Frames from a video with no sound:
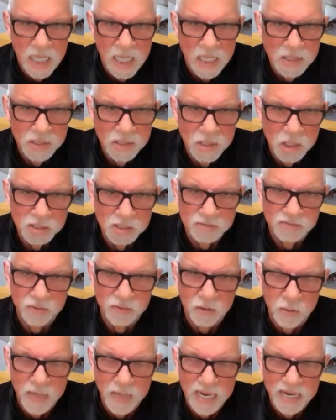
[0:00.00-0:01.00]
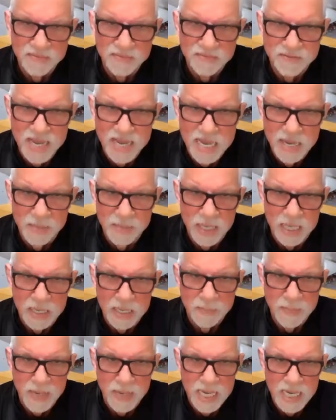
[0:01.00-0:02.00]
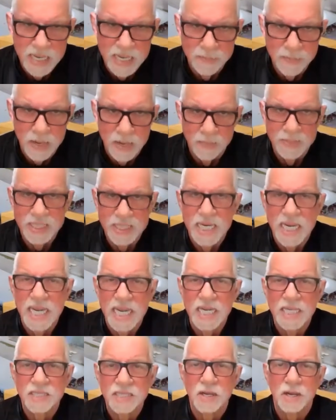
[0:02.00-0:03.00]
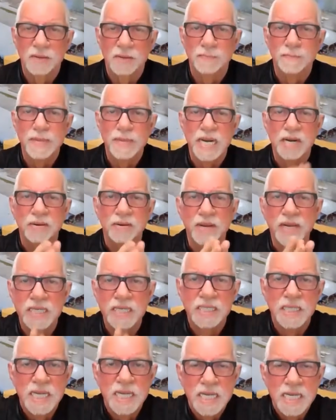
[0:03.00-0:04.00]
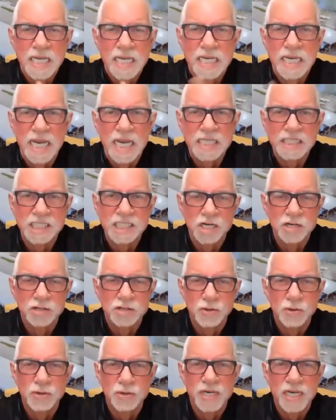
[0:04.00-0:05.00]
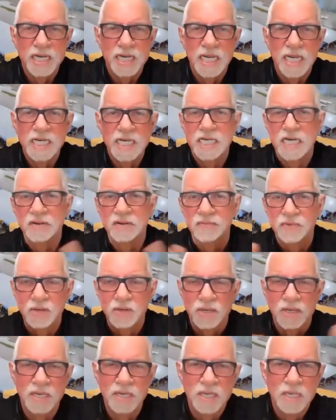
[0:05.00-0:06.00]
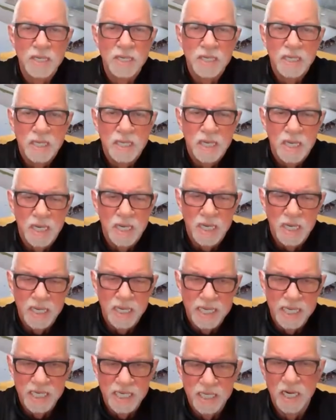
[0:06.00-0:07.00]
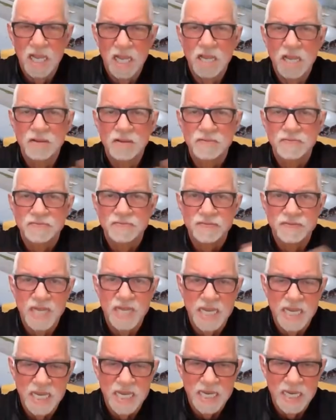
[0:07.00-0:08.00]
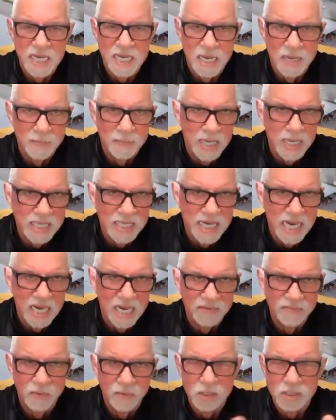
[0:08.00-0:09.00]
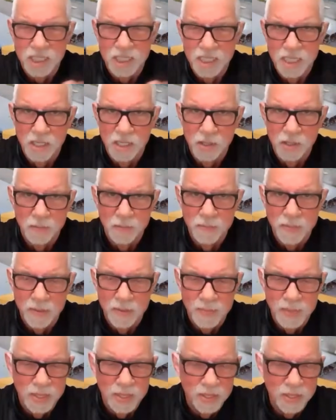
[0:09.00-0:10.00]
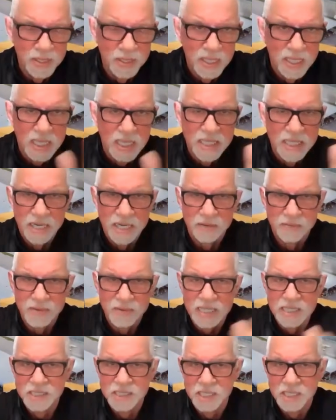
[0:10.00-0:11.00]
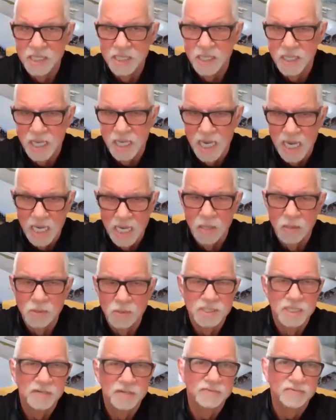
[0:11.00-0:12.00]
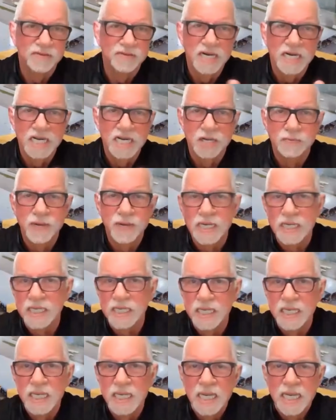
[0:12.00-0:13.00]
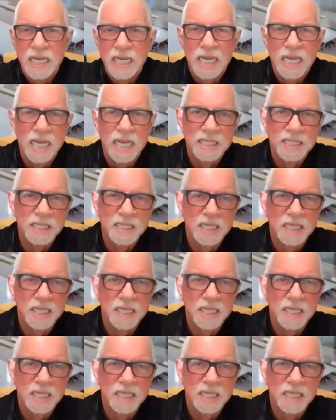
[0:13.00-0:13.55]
just for my family, my mom and dad got married in 1938. They were in love. My dad worked in a lumber mill. They rented a house and fairly quickly had